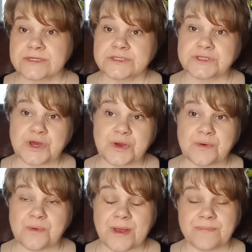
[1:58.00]

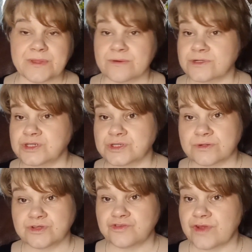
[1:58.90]
So I'll just
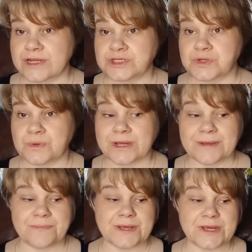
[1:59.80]
go straight to
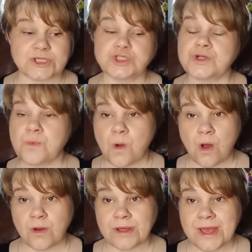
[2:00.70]
it, because do you know
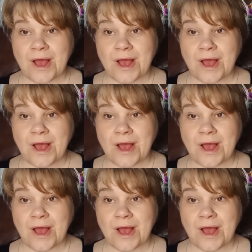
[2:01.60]
what?